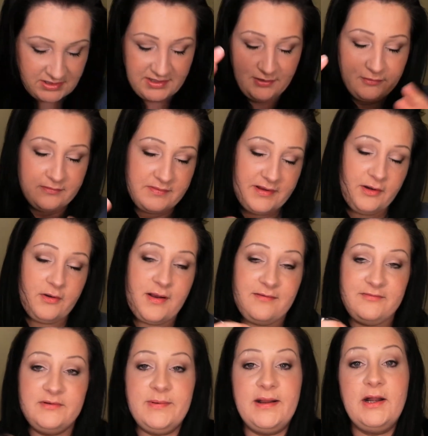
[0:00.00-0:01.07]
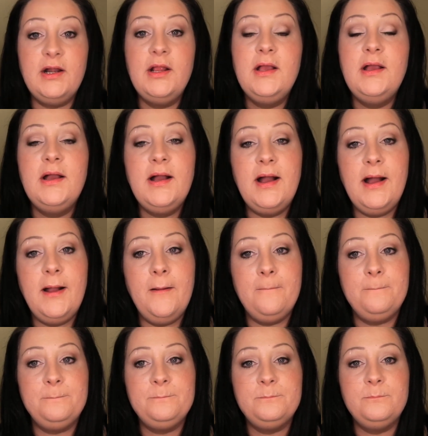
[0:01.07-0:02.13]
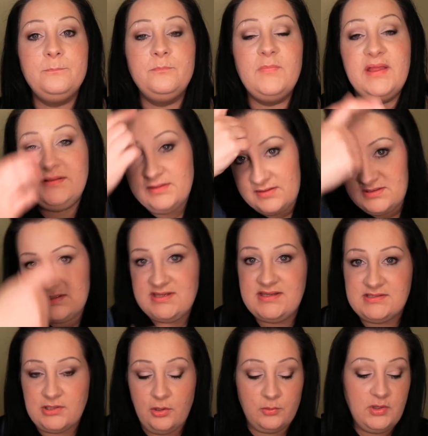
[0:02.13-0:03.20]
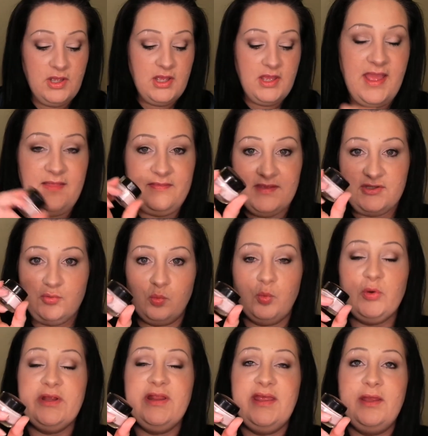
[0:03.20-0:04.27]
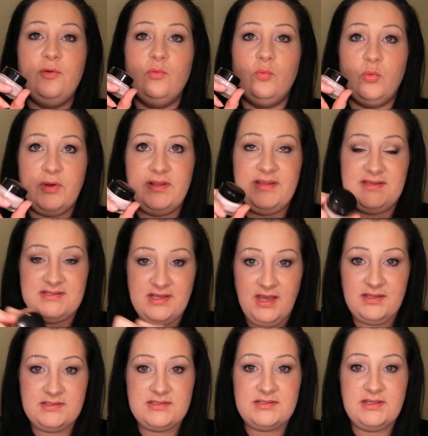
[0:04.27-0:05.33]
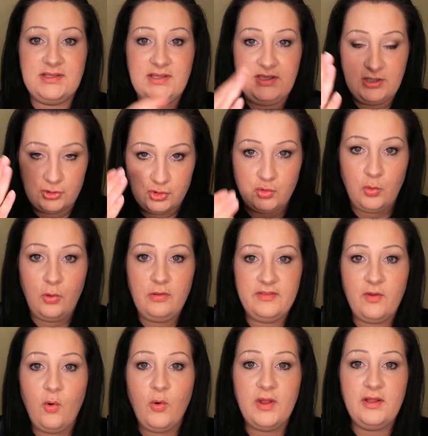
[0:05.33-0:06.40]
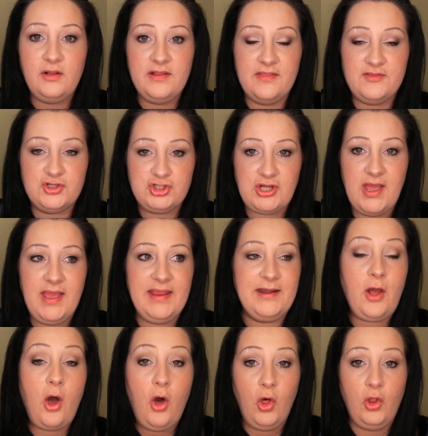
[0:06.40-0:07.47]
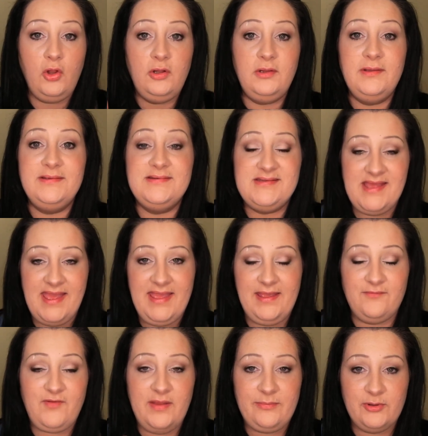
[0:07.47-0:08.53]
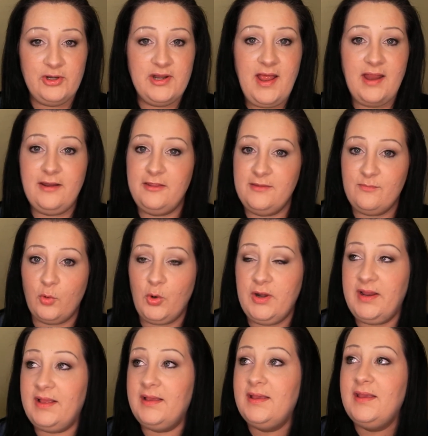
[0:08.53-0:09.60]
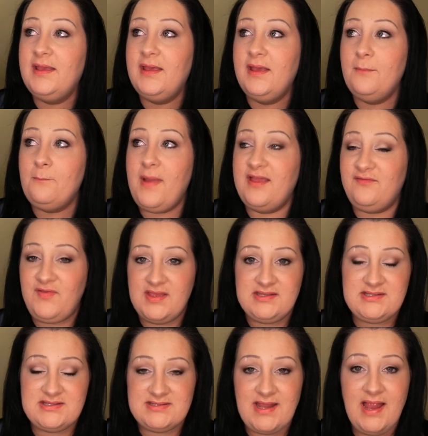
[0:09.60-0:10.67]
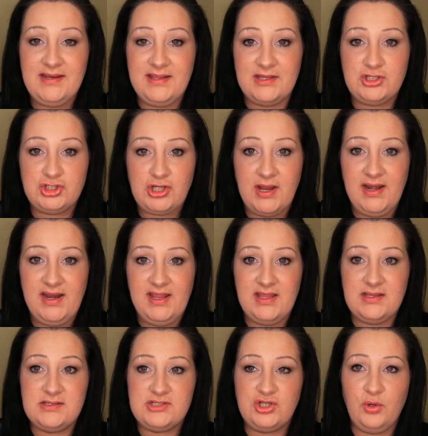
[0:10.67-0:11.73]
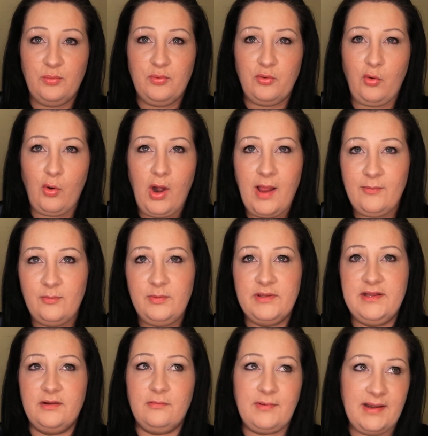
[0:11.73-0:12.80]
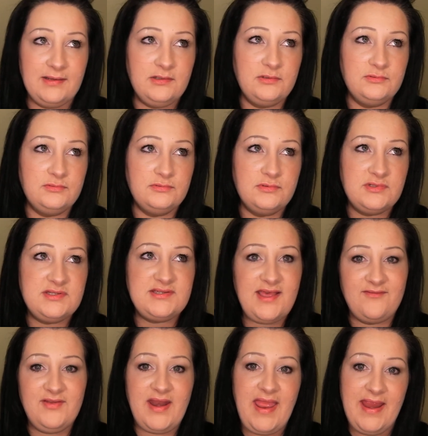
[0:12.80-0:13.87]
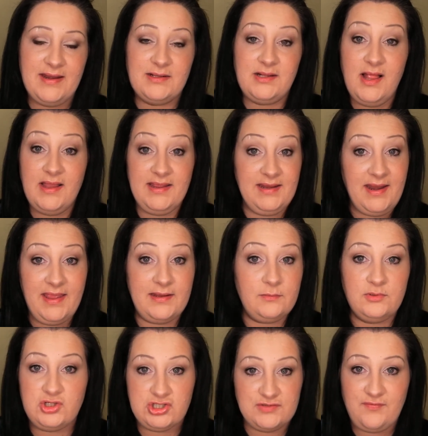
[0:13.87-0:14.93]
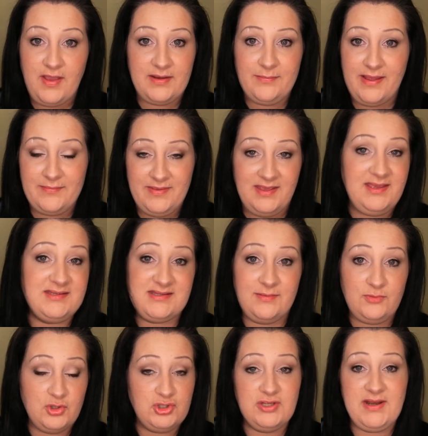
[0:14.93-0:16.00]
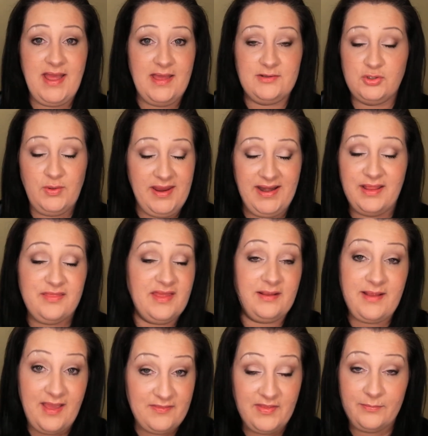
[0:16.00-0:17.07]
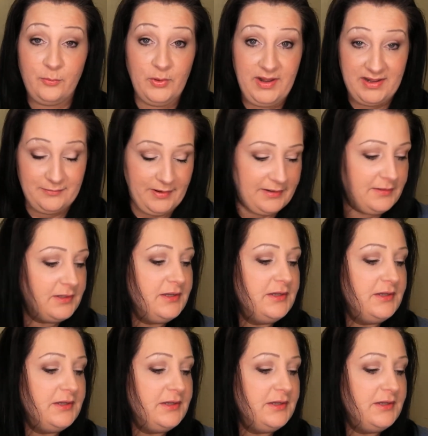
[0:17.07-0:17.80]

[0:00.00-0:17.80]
here and there and everywhere. Mainly the T-zone. And this really, really does control the oil and the shine all day. If I put it on in the morning, my face does not get shiny until probably around 7, 8 o'clock at night, which is fine by me because I'm usually not doing anything at that point anyway.